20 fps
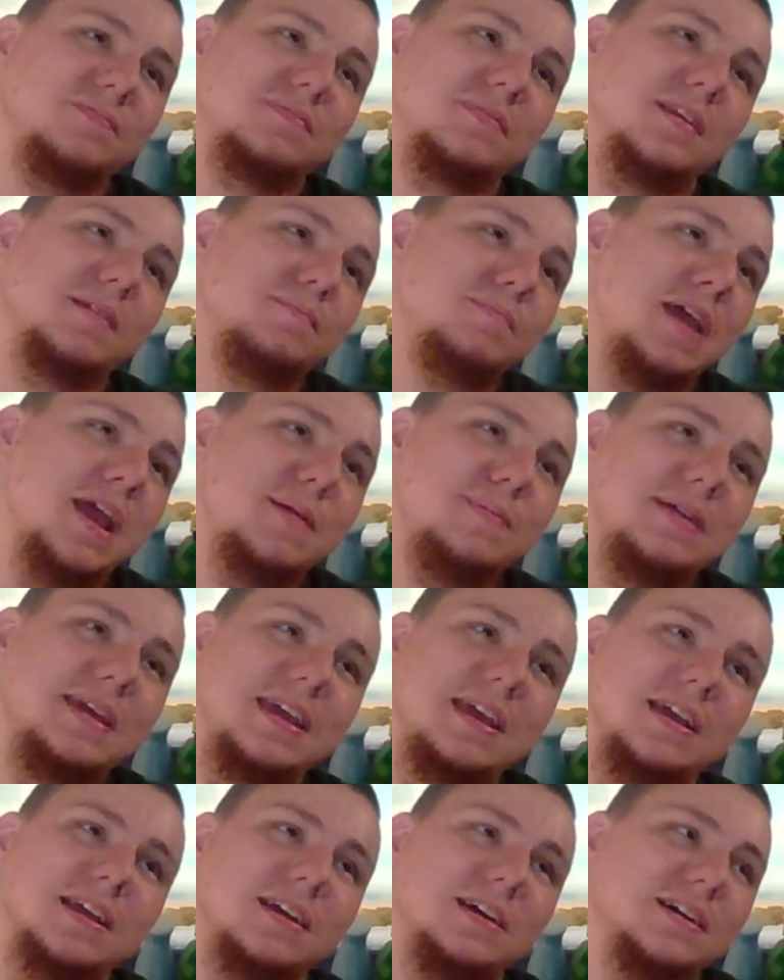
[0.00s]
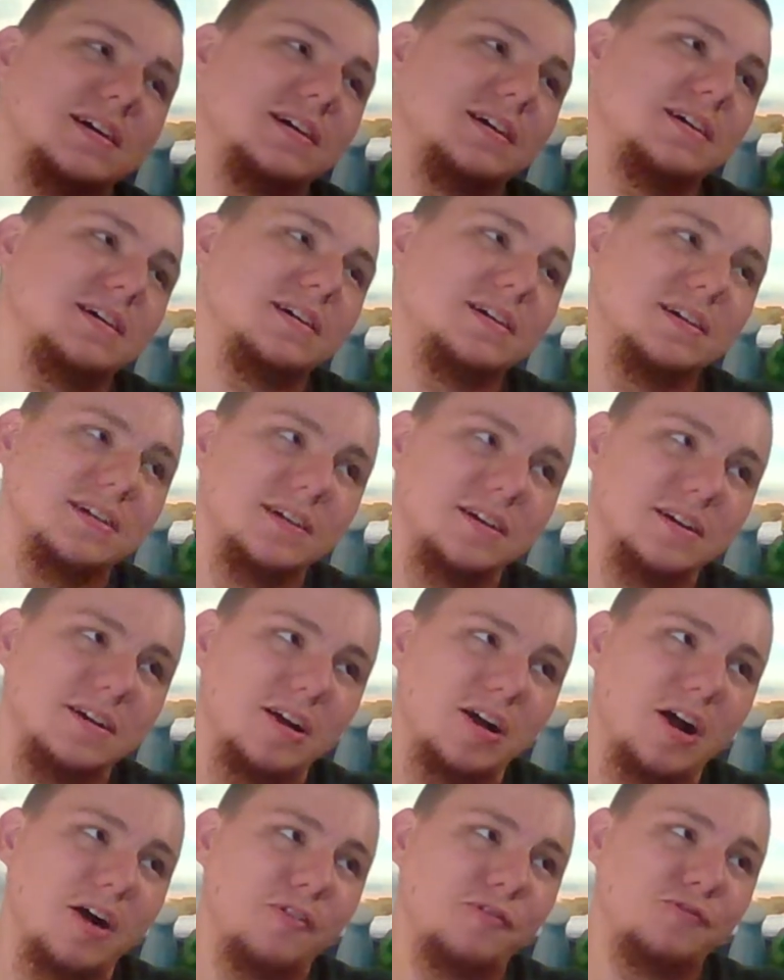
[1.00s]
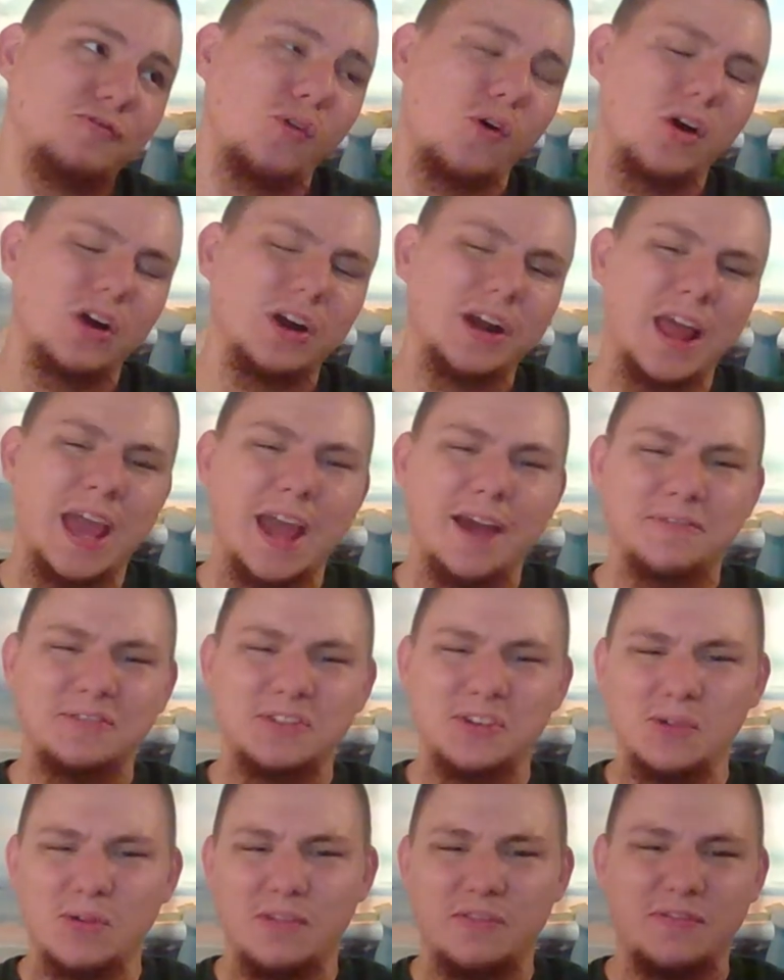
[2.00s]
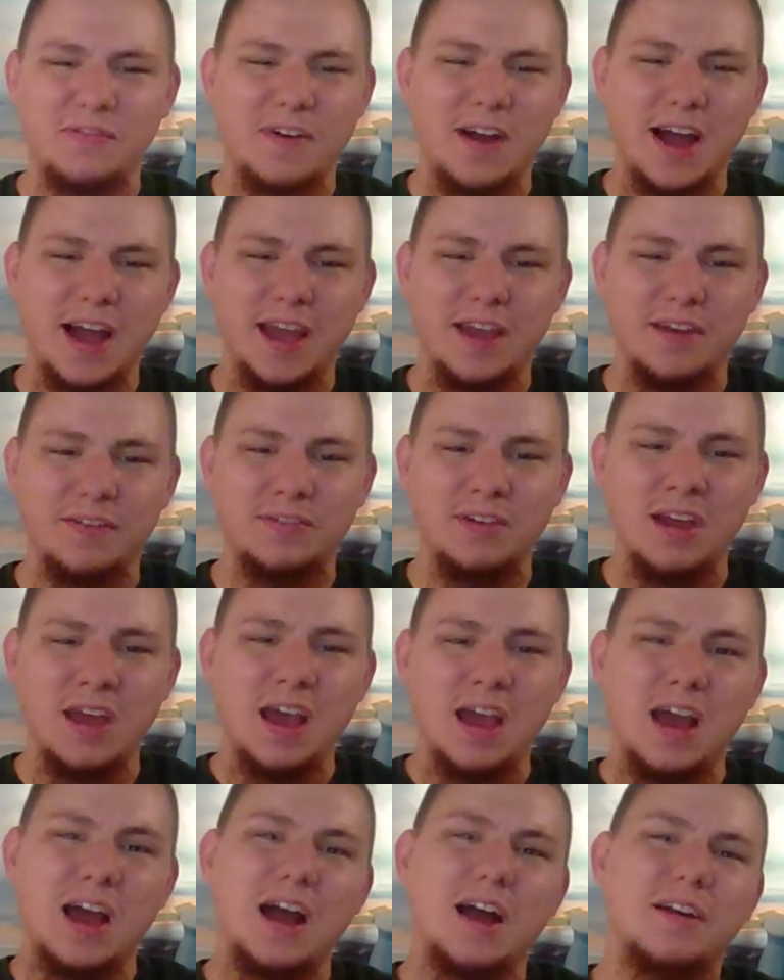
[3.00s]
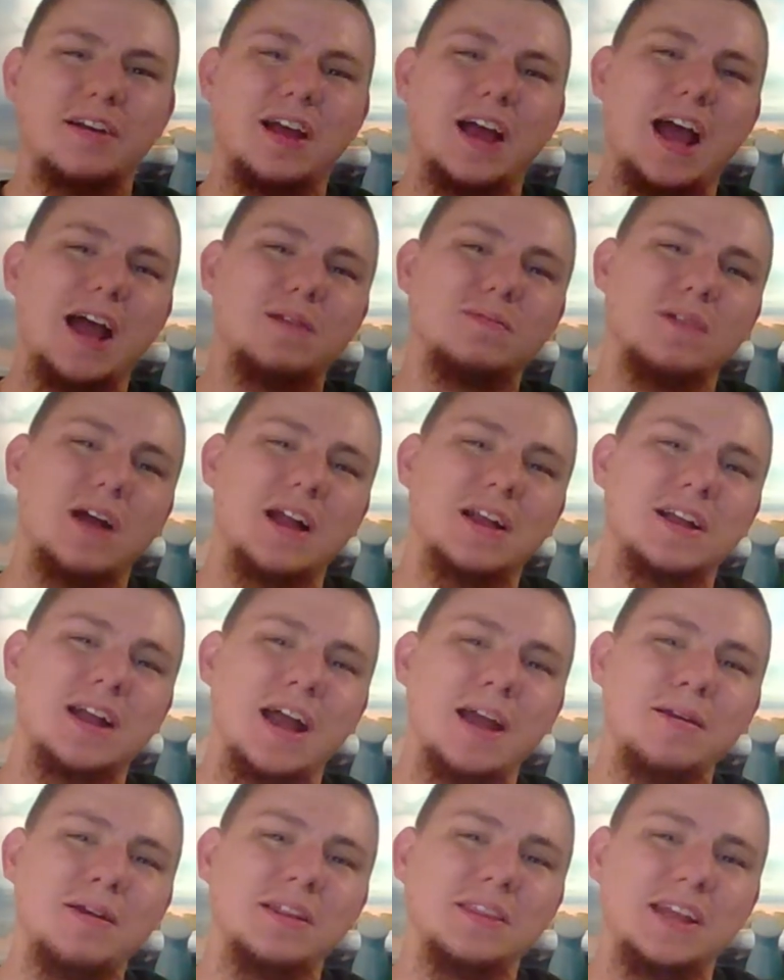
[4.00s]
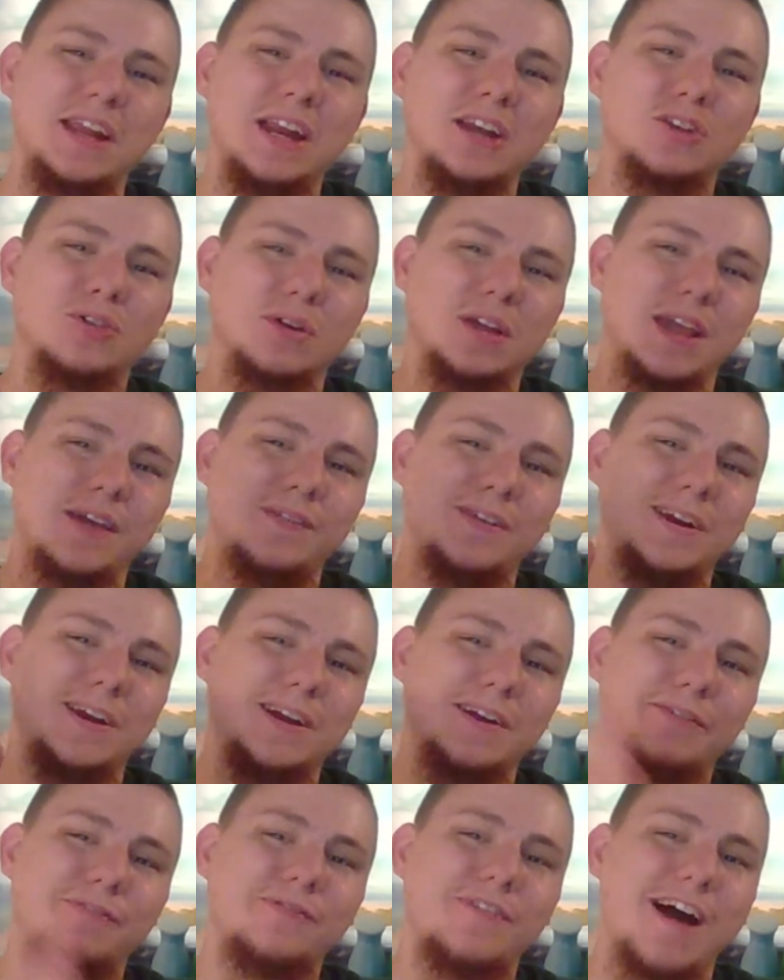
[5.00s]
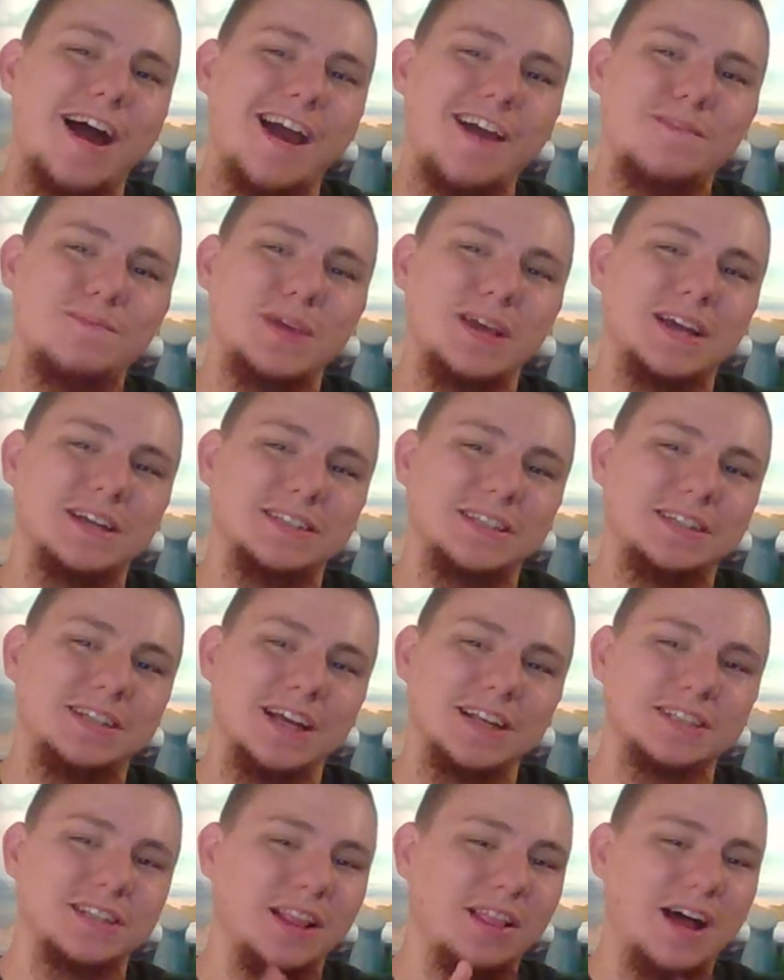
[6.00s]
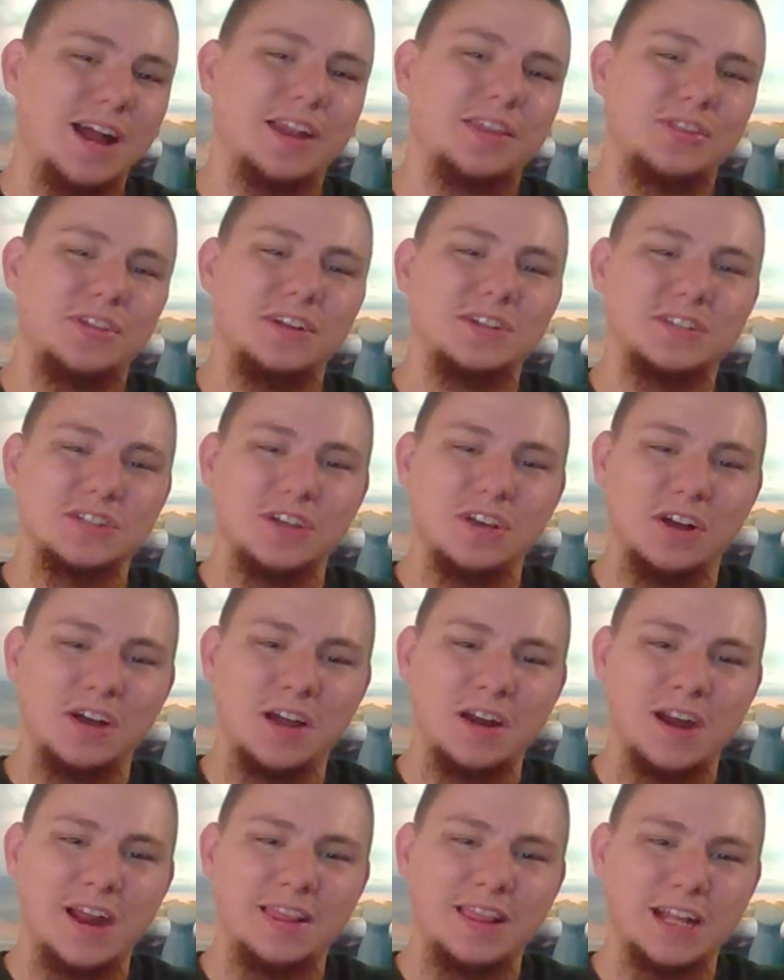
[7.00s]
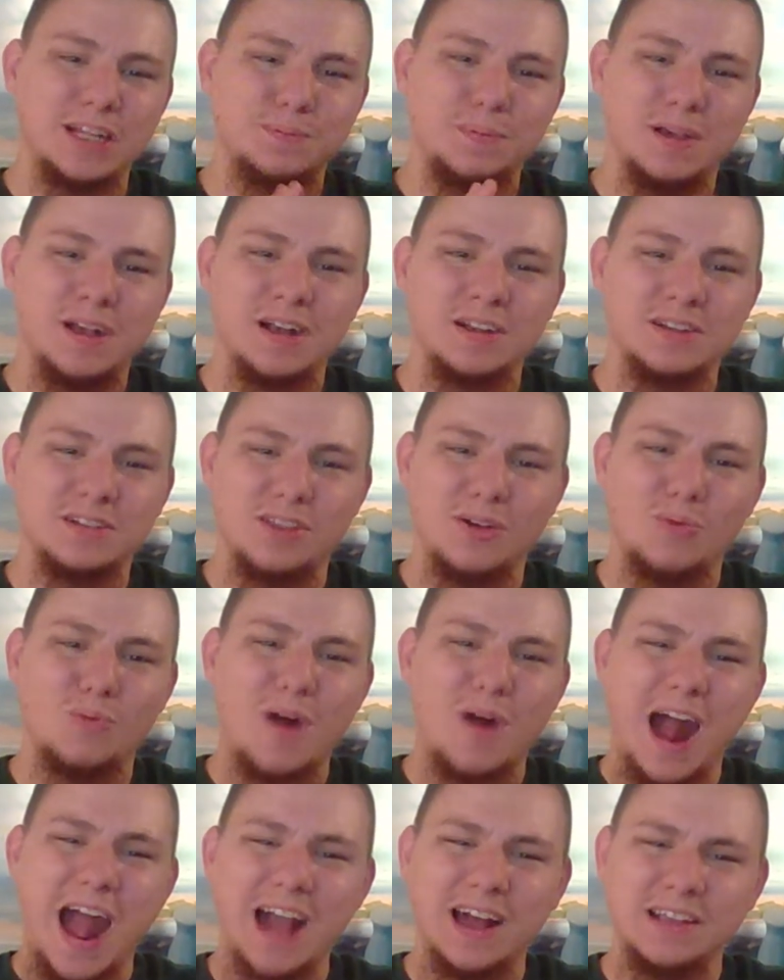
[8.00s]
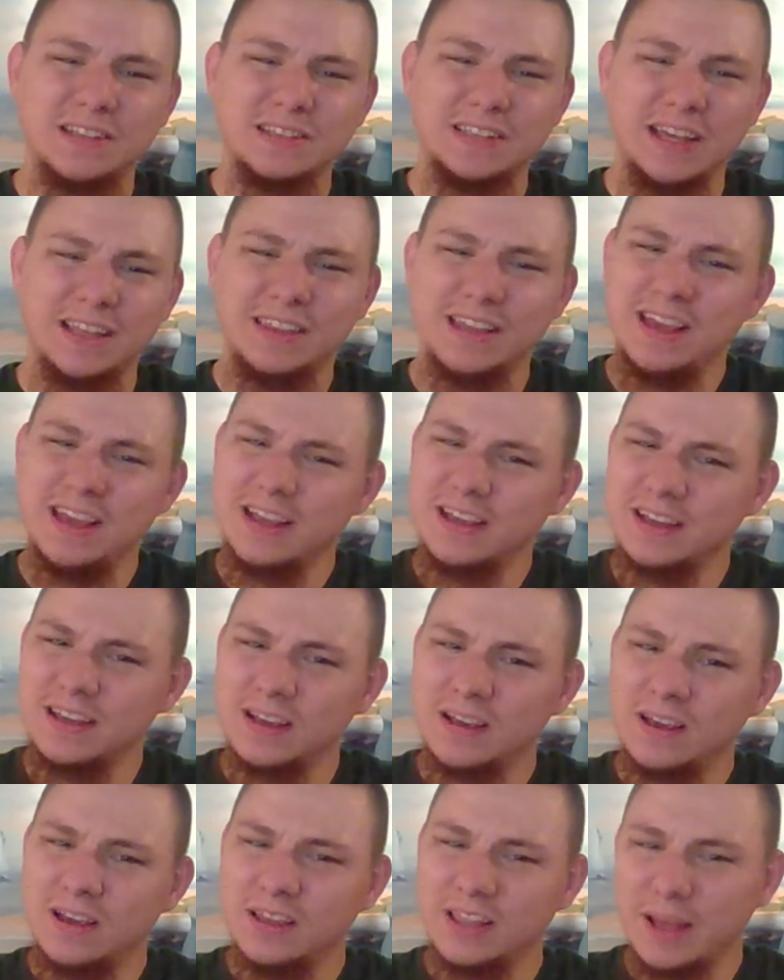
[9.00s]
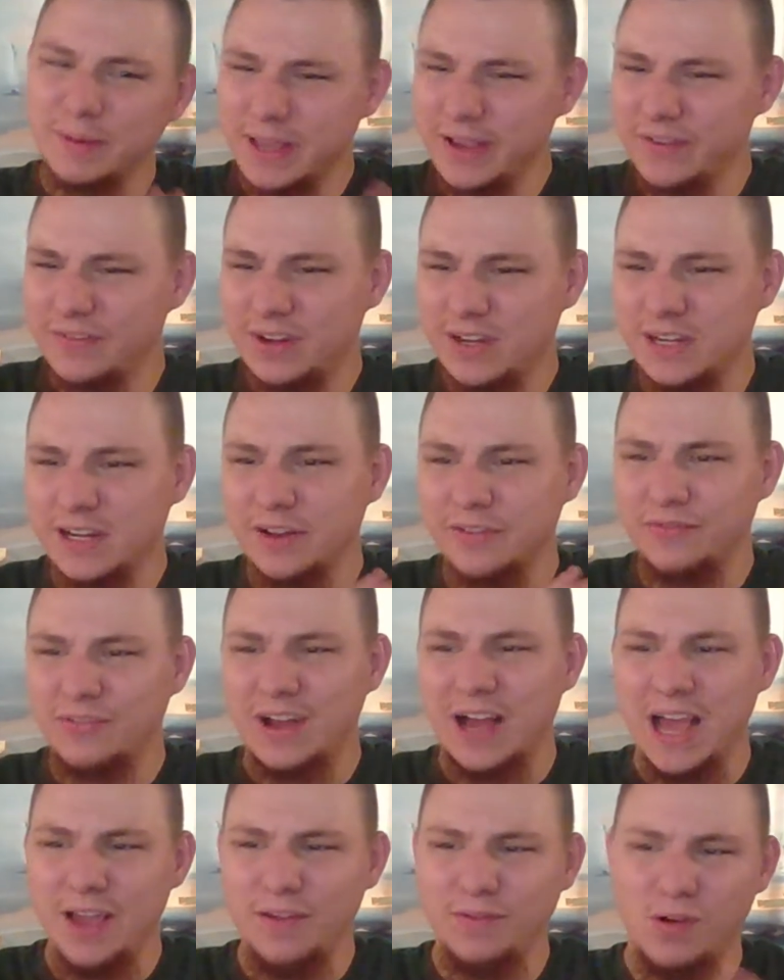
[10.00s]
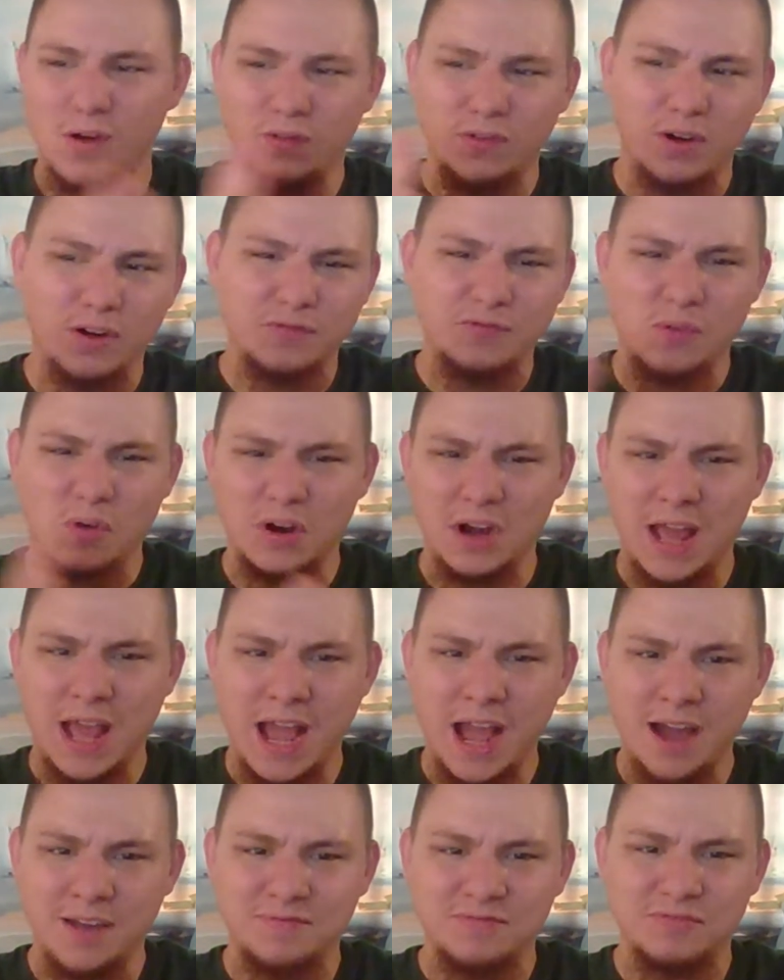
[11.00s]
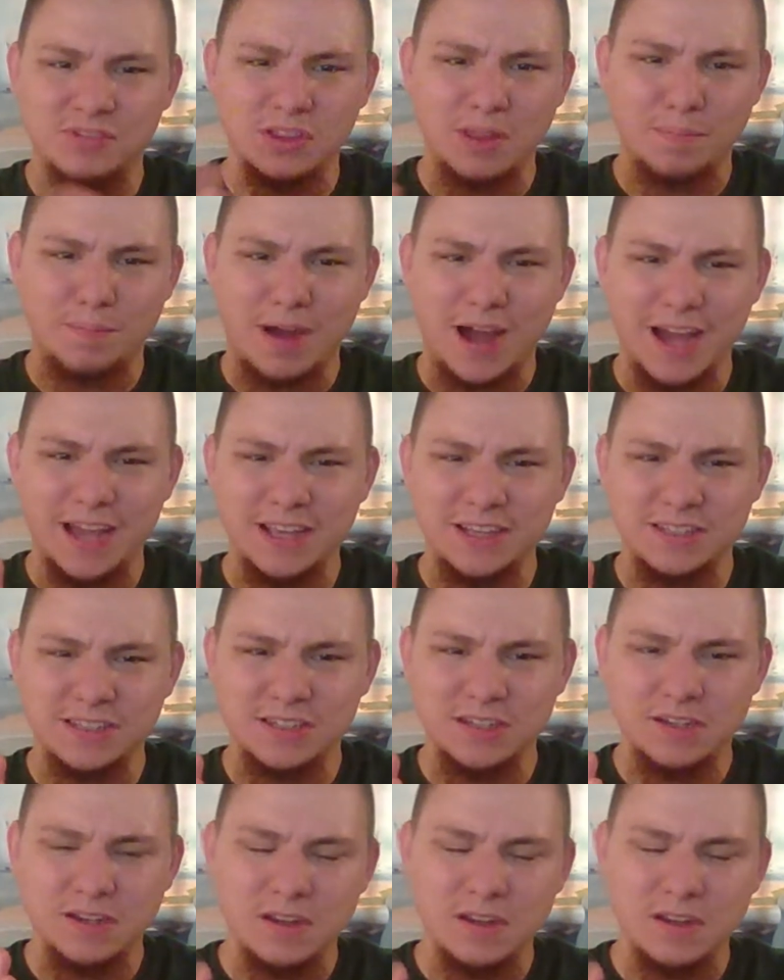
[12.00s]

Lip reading: maybe a 4.5 to a 5. I kind of lean toward giving it a 5 because it does a lot of things good, and that's because of the wax, I think. I'm giving it a 5 over a 4.5 for the biased.